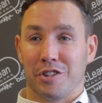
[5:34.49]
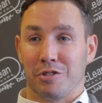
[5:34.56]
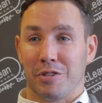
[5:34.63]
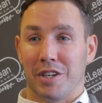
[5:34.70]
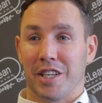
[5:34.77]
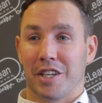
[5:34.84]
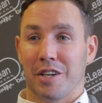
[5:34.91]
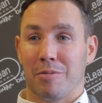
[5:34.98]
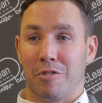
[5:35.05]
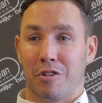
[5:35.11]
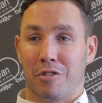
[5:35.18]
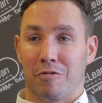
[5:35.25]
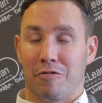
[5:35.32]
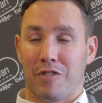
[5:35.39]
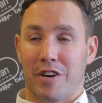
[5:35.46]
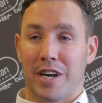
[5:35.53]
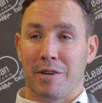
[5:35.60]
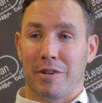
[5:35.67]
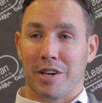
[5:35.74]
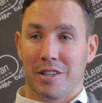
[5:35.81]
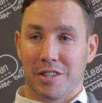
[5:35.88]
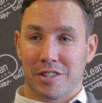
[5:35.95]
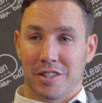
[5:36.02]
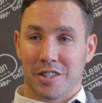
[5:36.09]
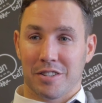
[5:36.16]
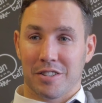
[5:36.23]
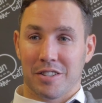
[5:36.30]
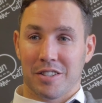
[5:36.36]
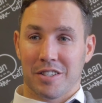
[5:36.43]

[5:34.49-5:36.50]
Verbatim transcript: who's really come on very well this season